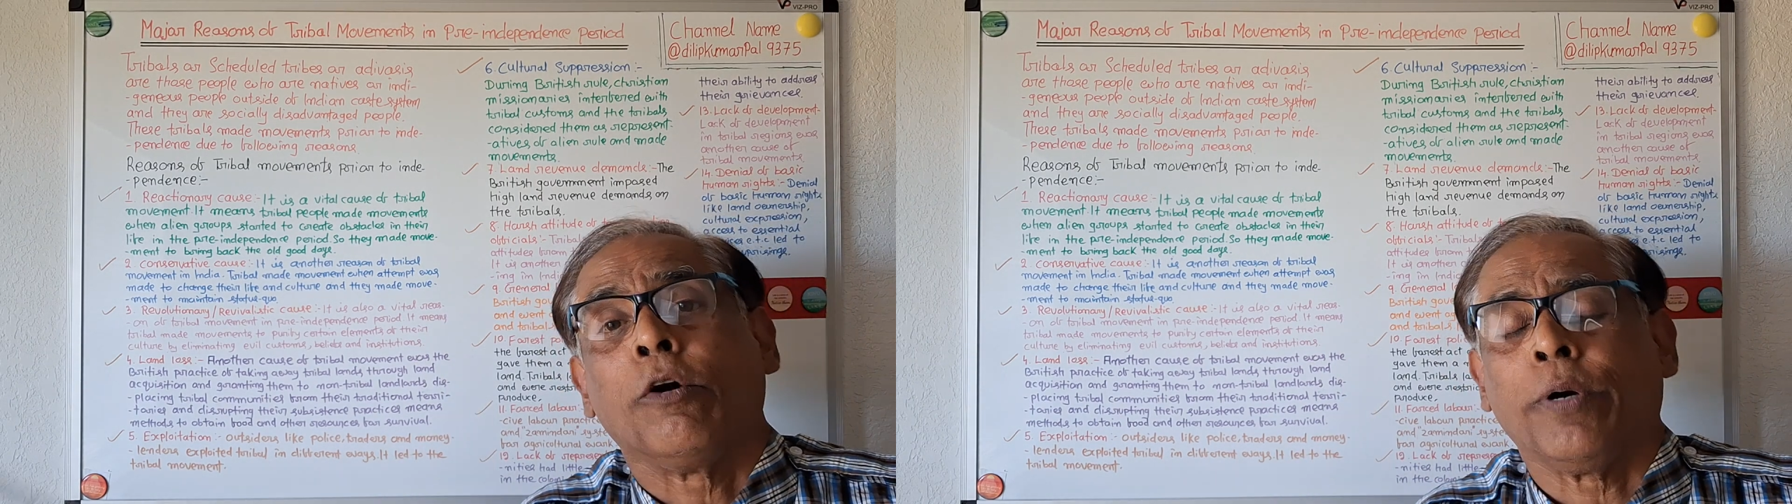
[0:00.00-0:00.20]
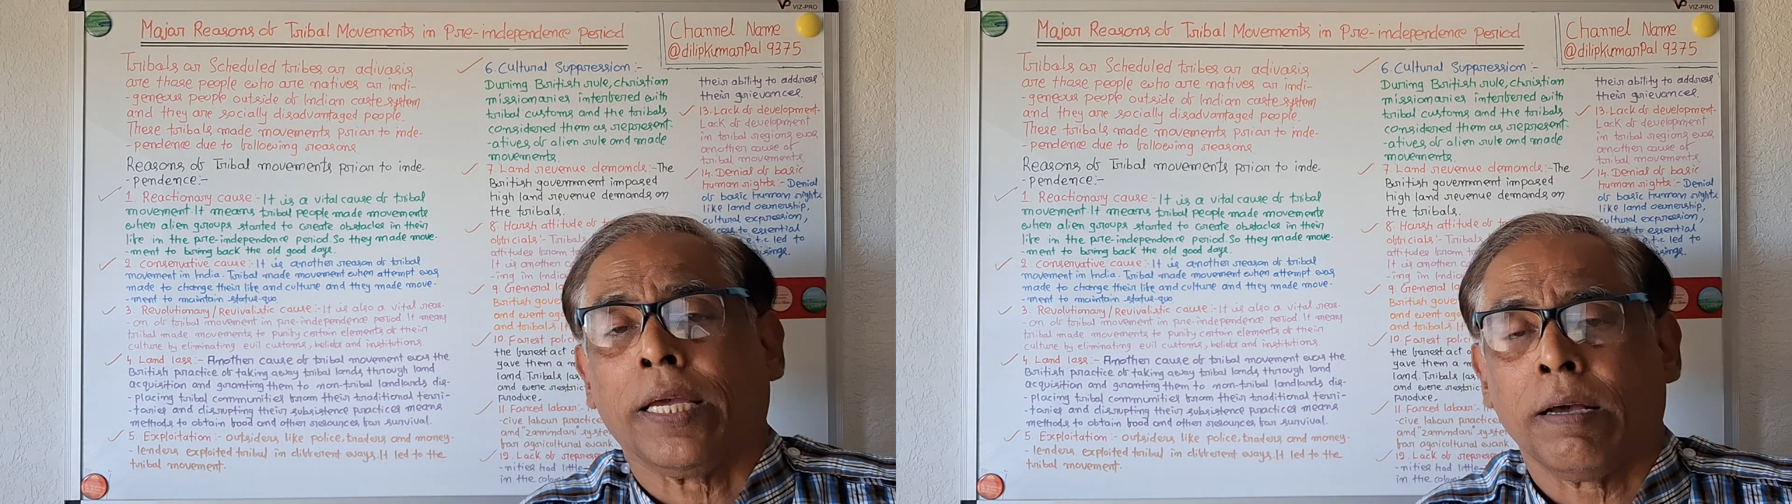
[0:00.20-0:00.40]

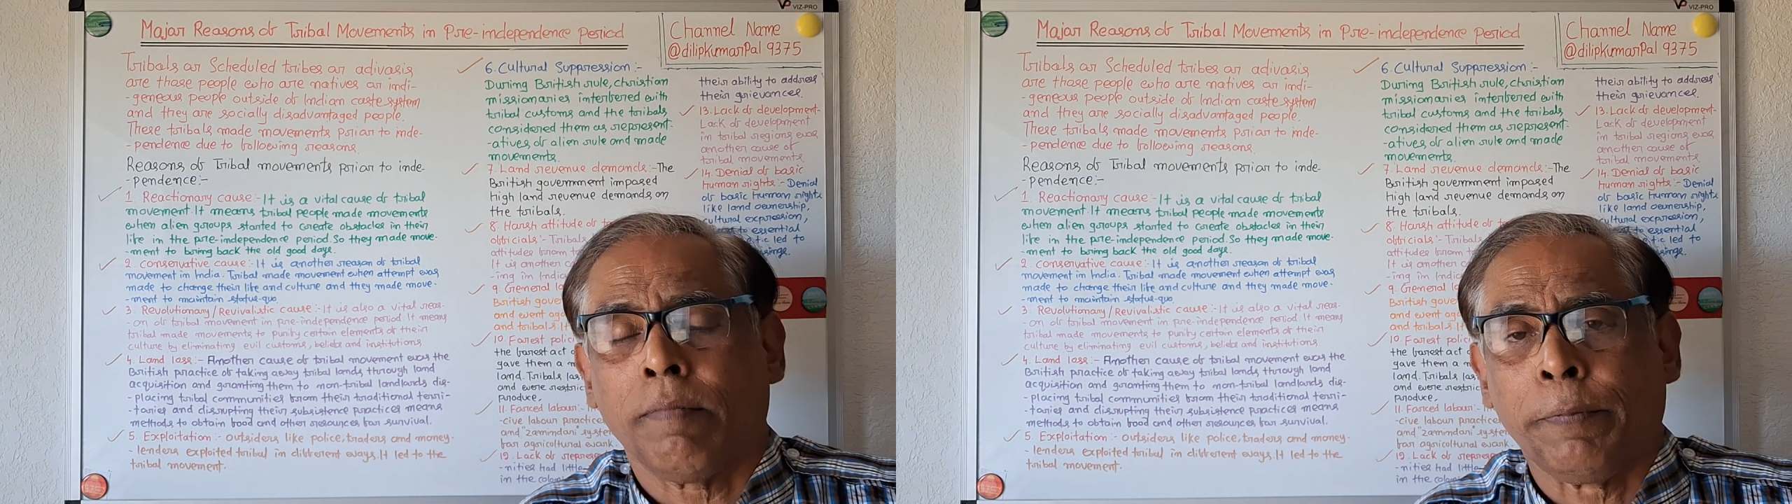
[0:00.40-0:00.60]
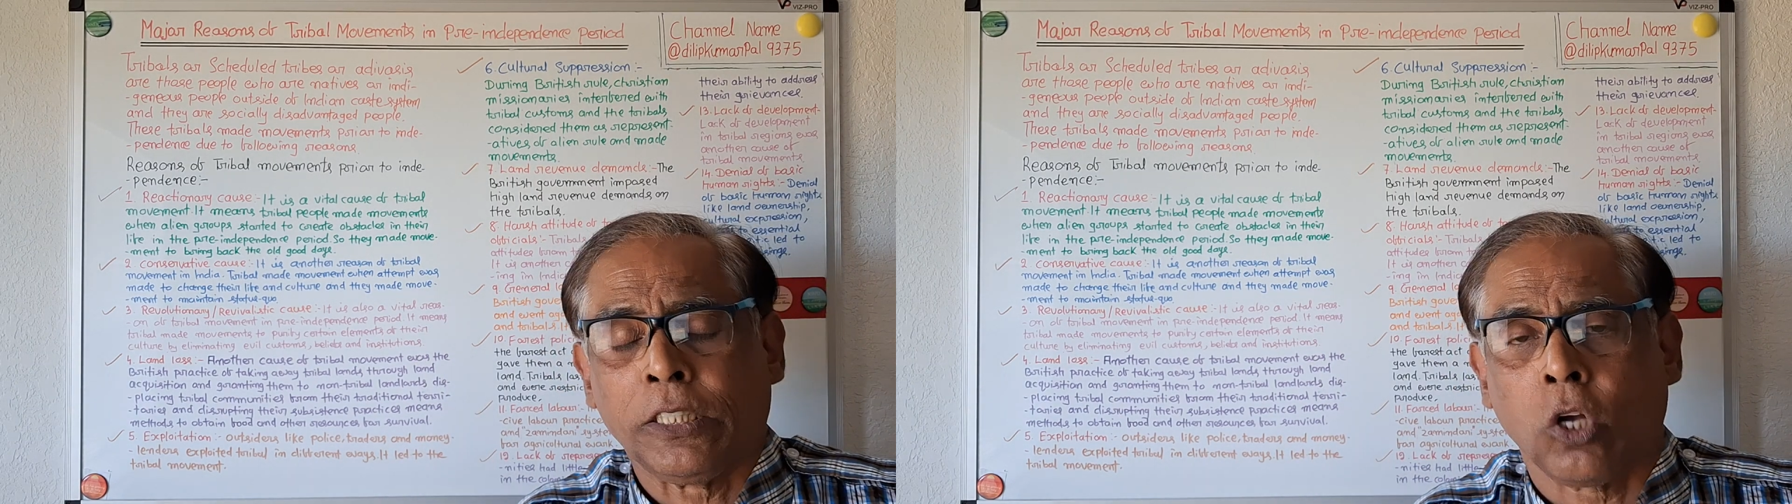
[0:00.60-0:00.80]
away
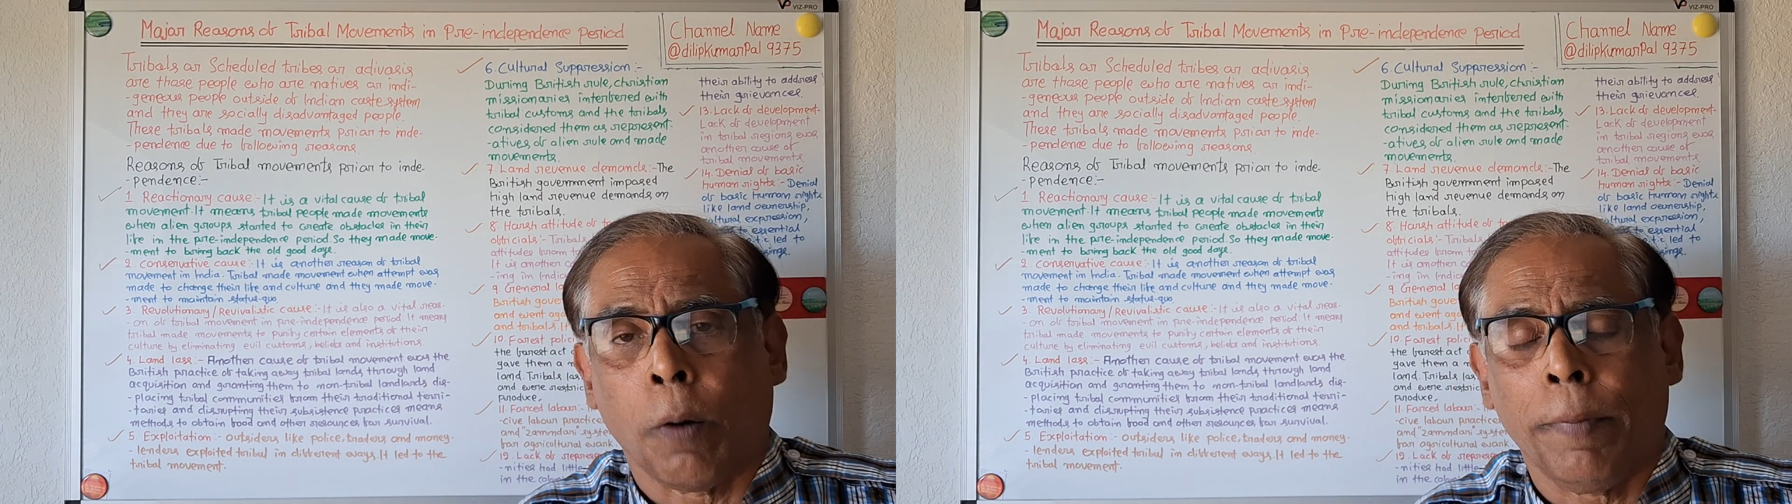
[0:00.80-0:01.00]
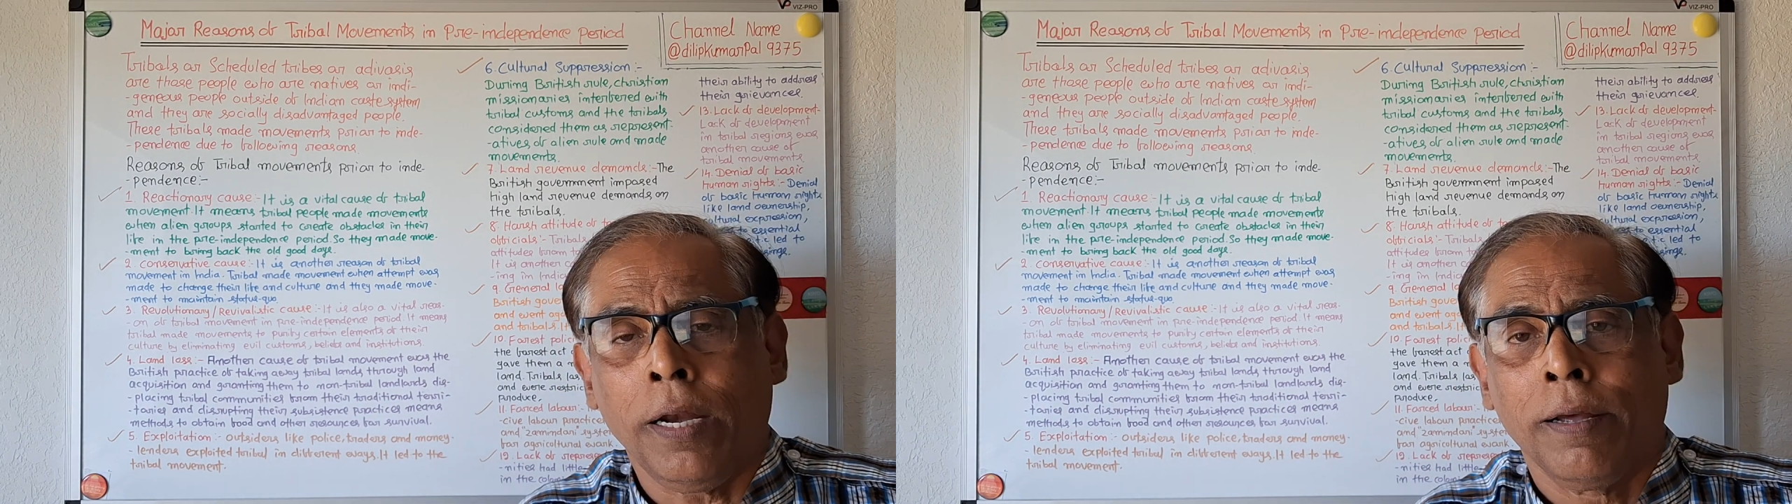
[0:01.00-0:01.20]
by British
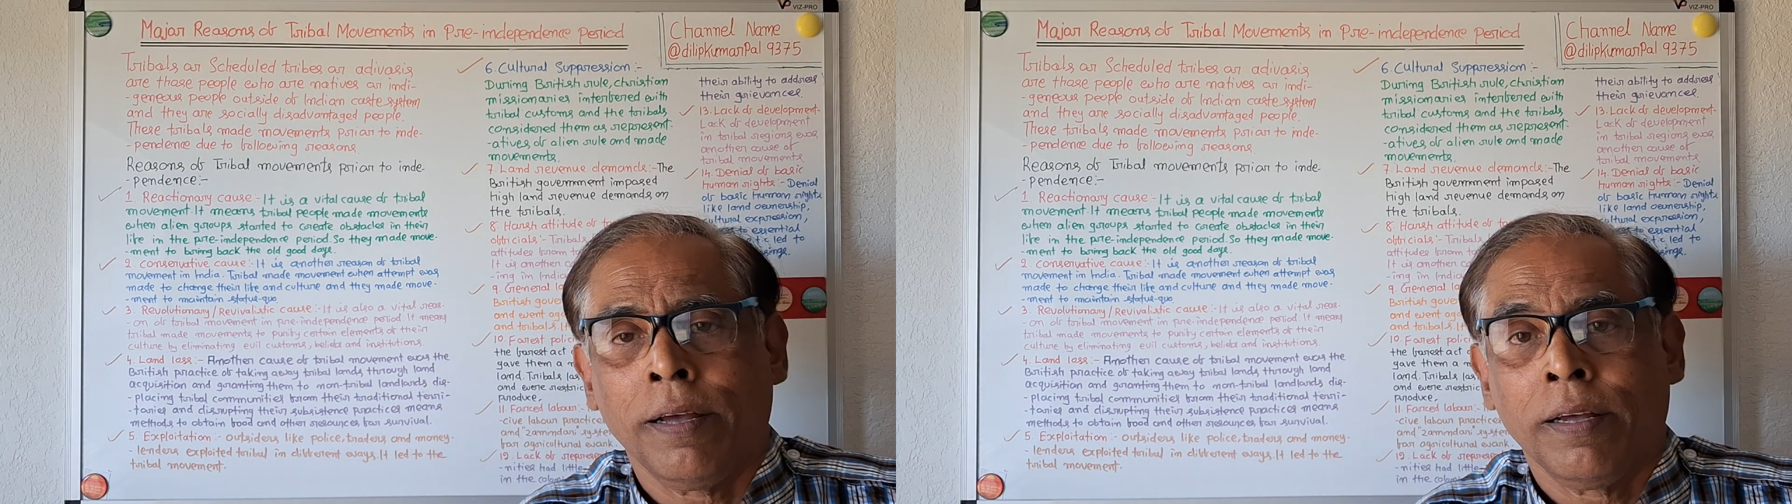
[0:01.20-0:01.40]
government,